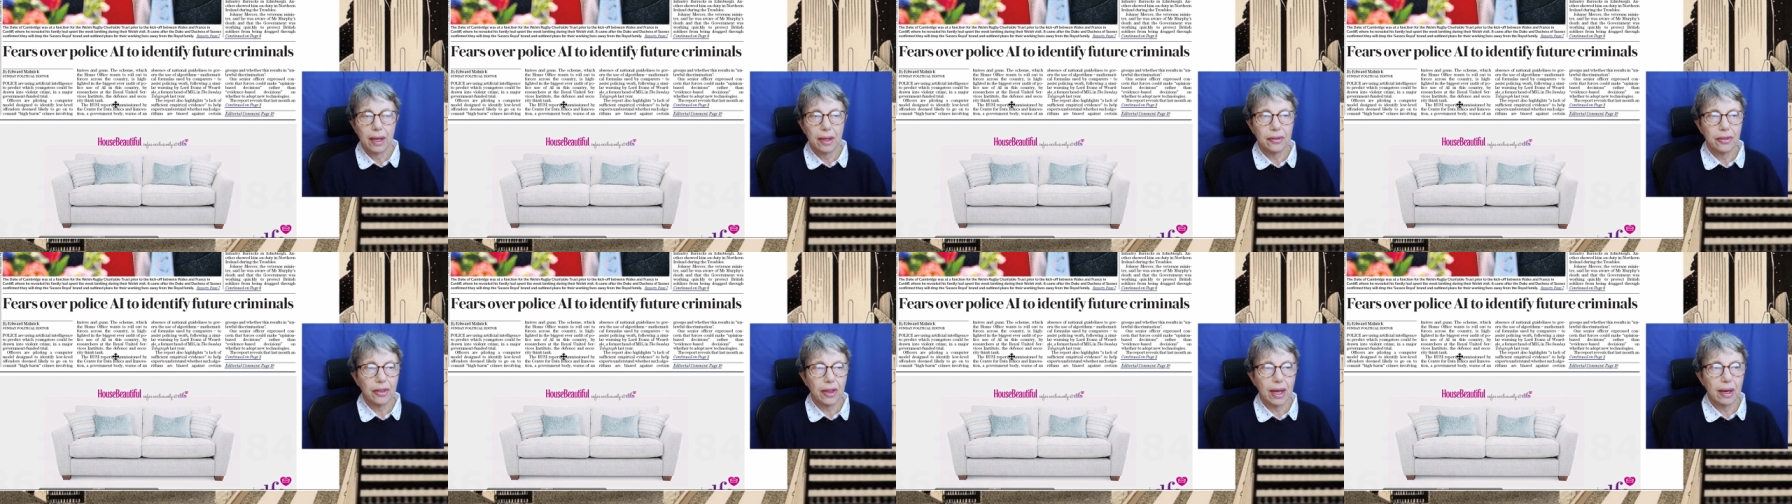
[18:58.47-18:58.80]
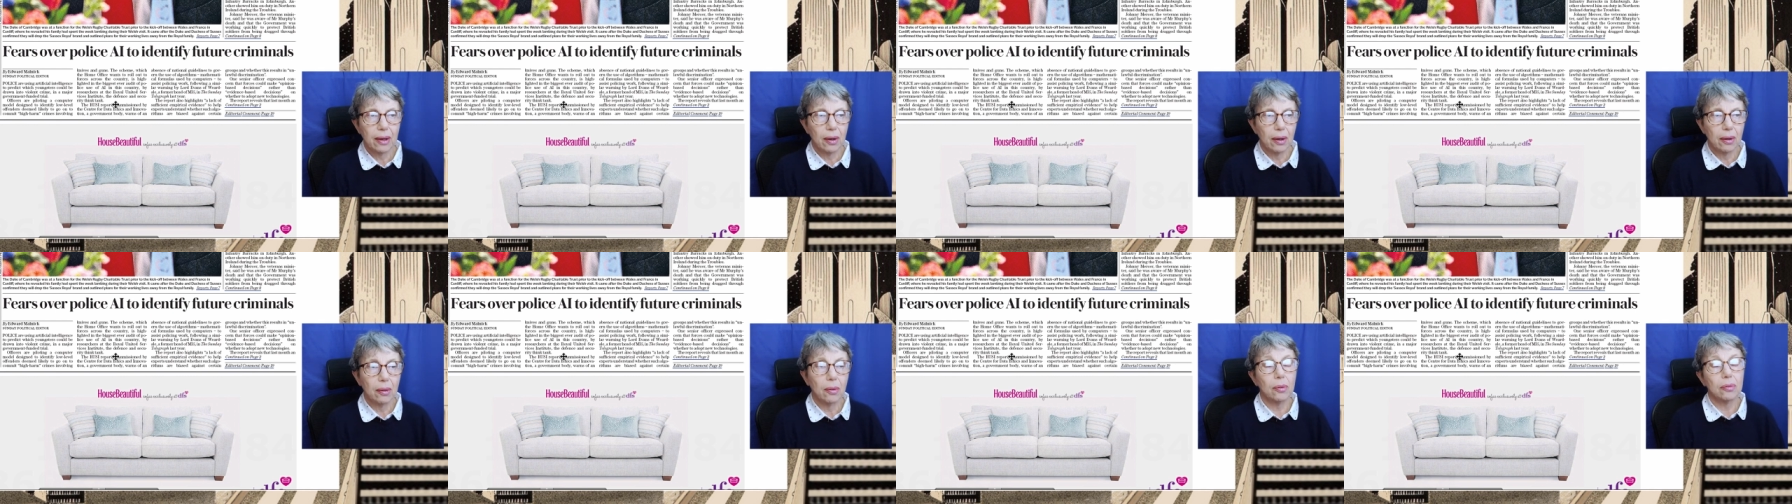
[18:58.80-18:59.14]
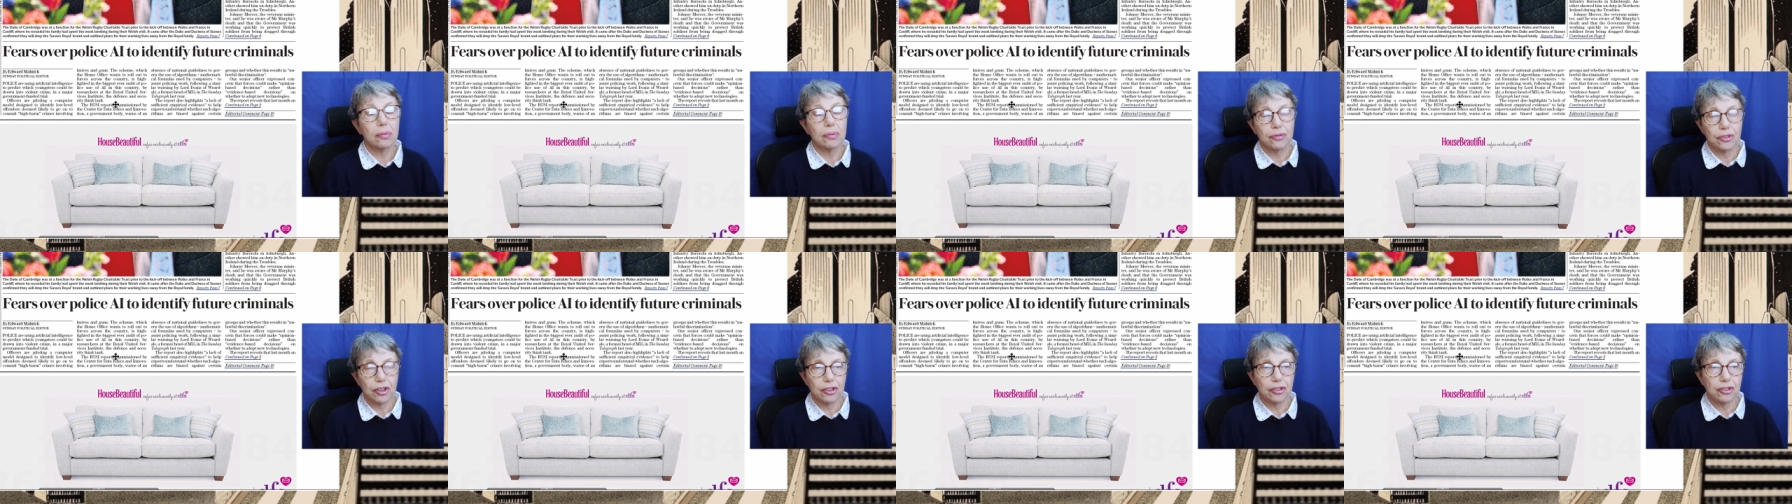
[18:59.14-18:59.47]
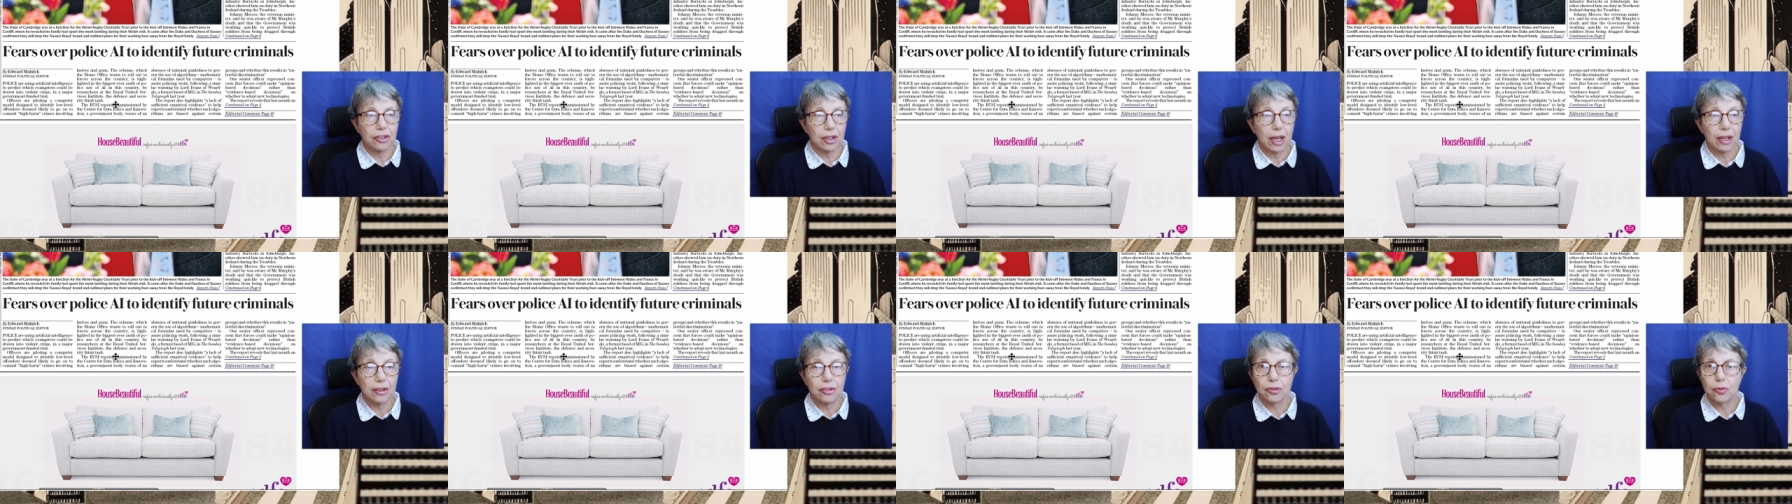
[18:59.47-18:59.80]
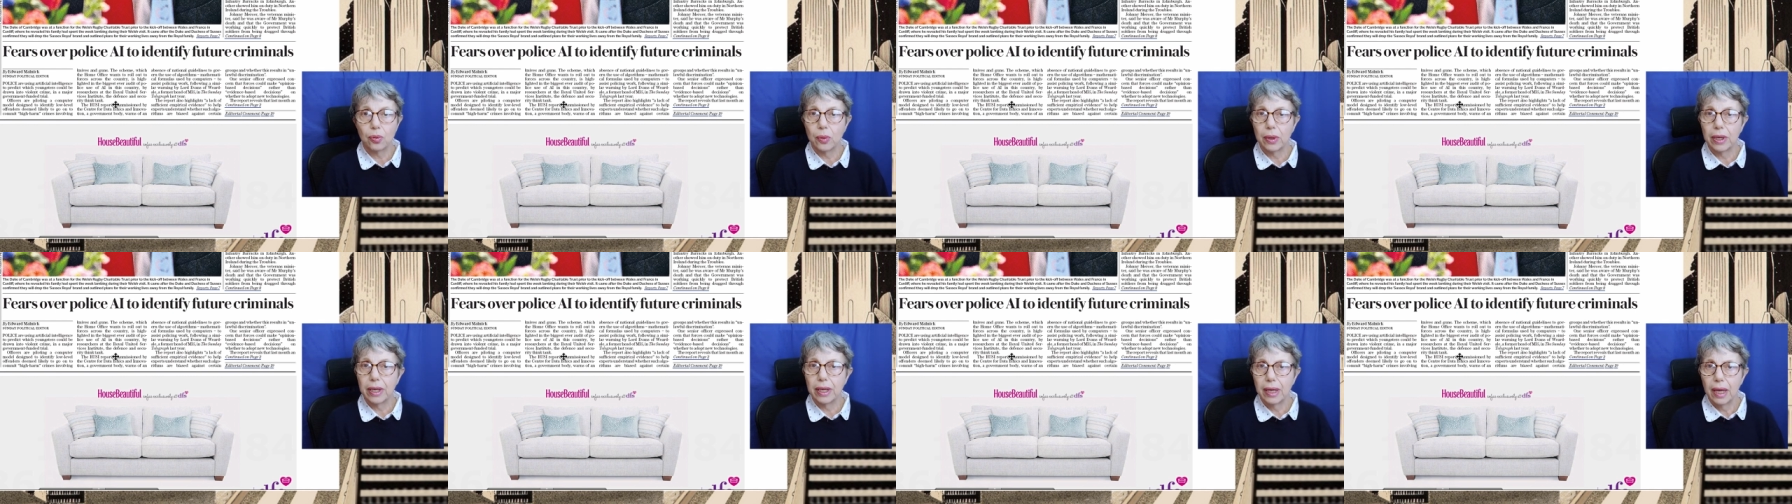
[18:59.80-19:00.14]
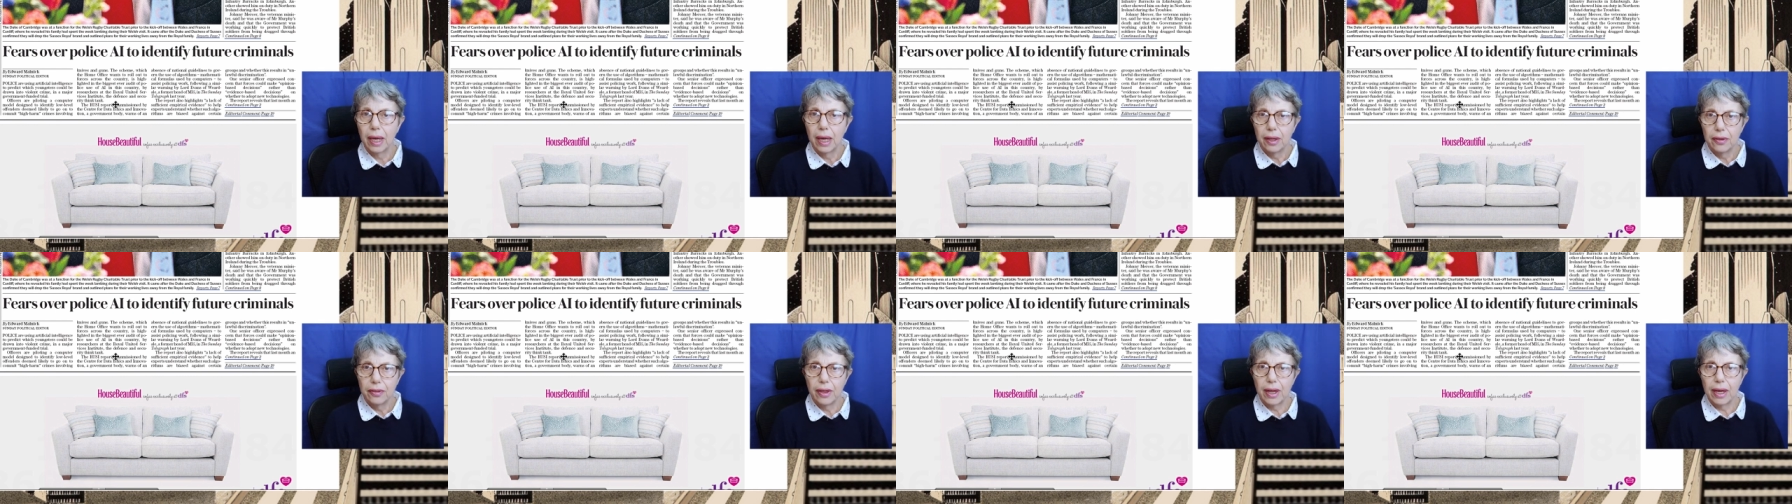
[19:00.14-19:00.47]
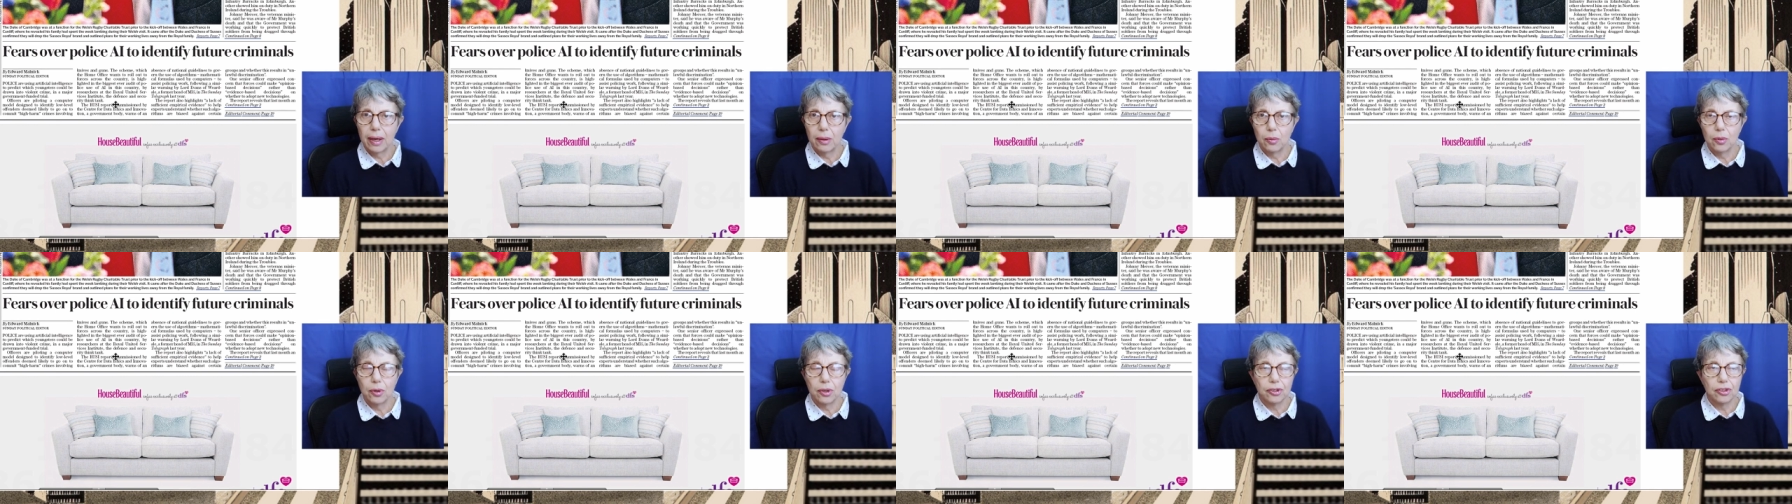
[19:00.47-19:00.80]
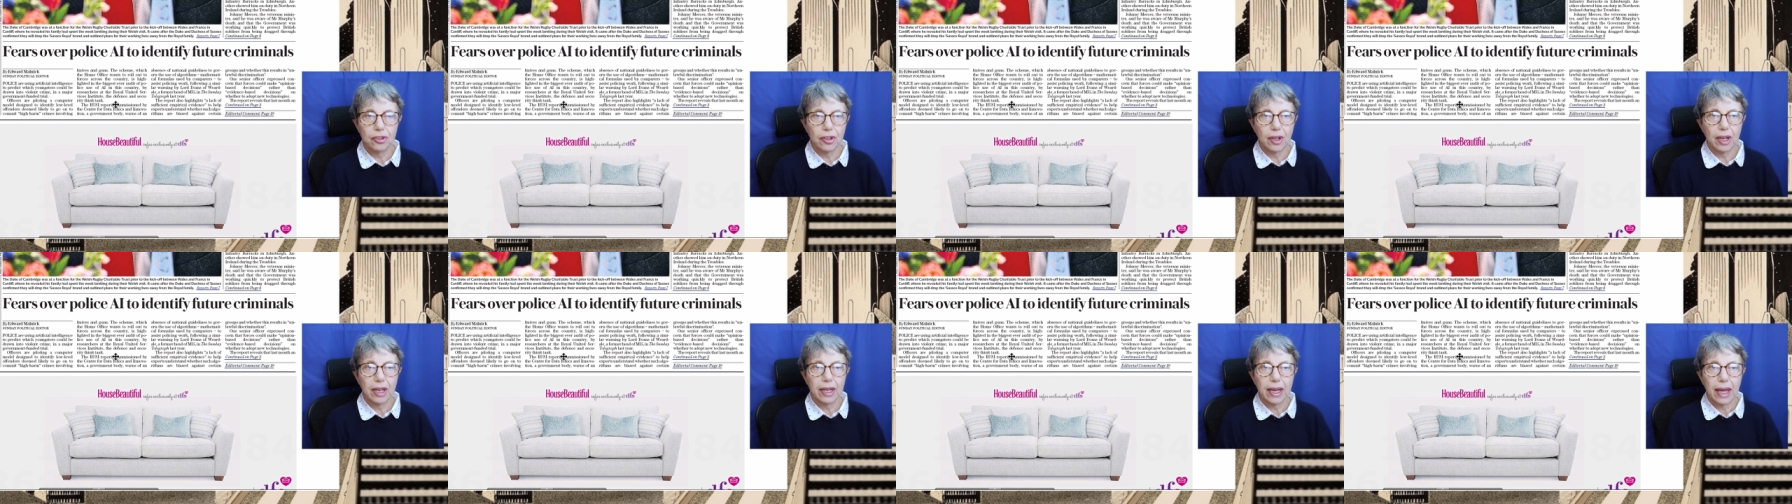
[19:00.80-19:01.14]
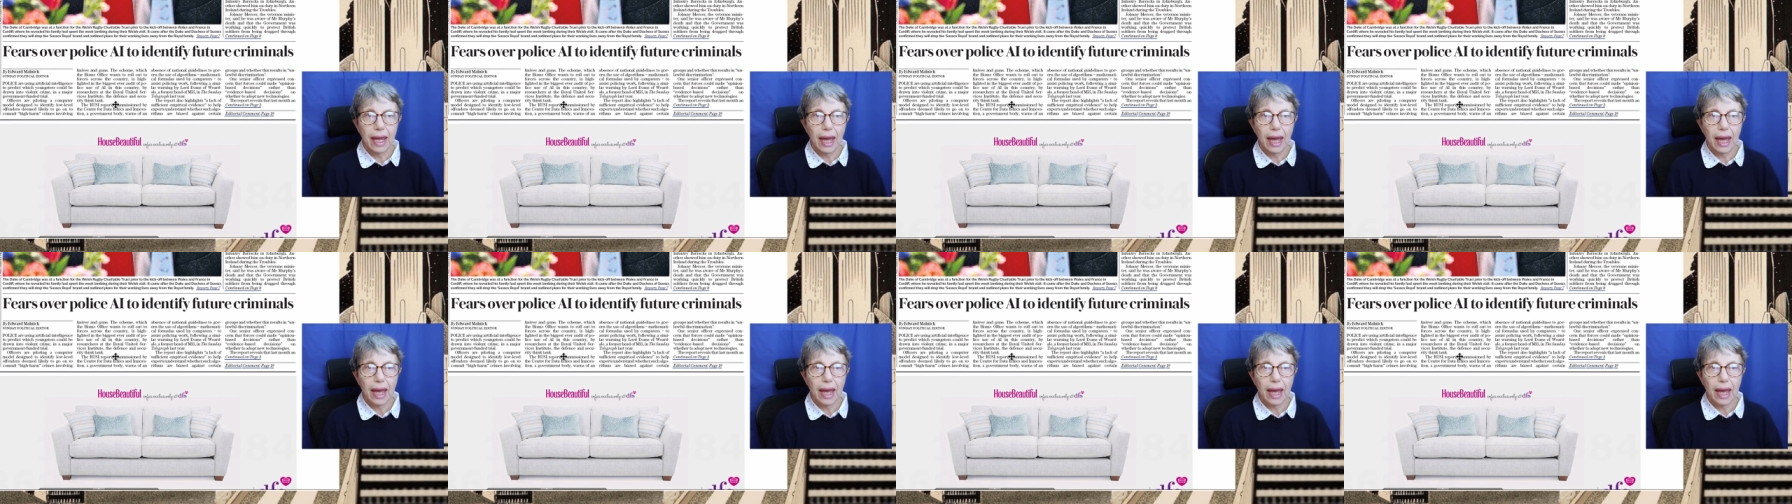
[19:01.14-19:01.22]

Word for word: there, or just last week, there was a